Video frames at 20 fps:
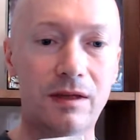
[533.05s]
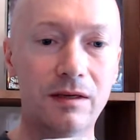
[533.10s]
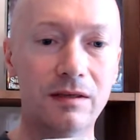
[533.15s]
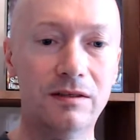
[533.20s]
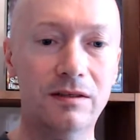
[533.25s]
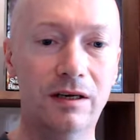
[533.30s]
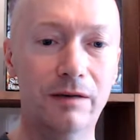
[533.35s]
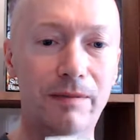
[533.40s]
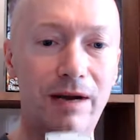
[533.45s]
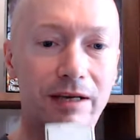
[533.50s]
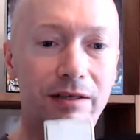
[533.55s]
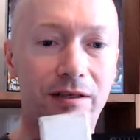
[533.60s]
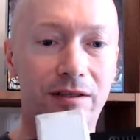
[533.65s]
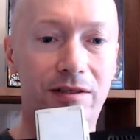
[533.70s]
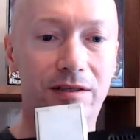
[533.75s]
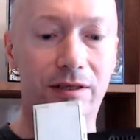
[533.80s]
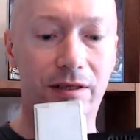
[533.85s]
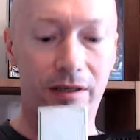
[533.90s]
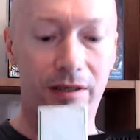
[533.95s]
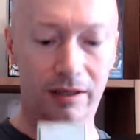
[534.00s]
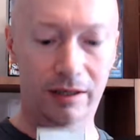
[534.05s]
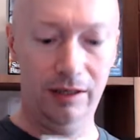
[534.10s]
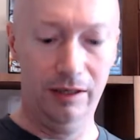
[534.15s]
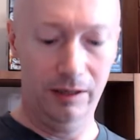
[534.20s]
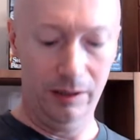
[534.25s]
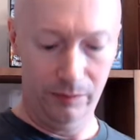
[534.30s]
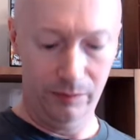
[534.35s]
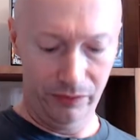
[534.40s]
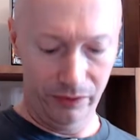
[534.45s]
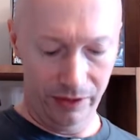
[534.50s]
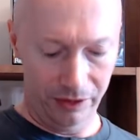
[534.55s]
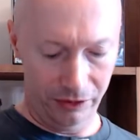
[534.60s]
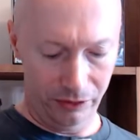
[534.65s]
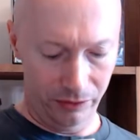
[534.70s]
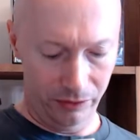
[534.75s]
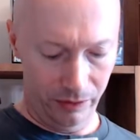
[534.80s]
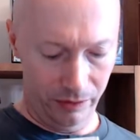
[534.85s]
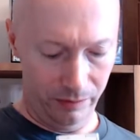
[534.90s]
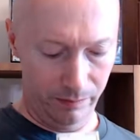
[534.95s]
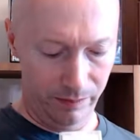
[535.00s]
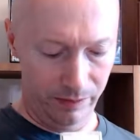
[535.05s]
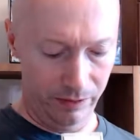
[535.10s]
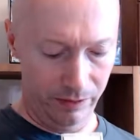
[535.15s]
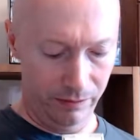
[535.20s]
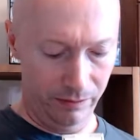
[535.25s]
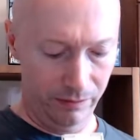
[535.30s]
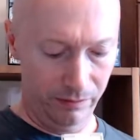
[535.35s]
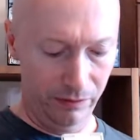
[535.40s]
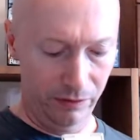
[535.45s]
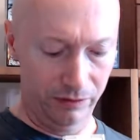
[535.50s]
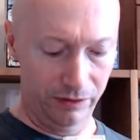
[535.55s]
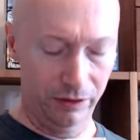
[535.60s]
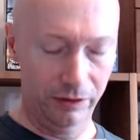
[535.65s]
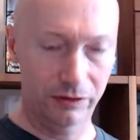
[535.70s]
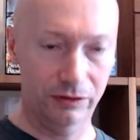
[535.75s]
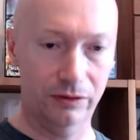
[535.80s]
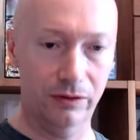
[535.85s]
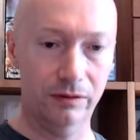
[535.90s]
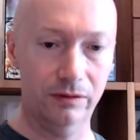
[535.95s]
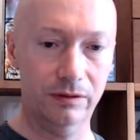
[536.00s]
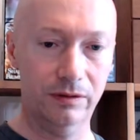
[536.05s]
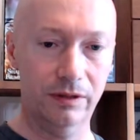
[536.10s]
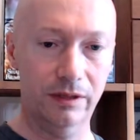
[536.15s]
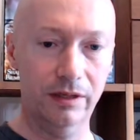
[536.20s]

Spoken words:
so the magnets are pretty strong, but not too strong,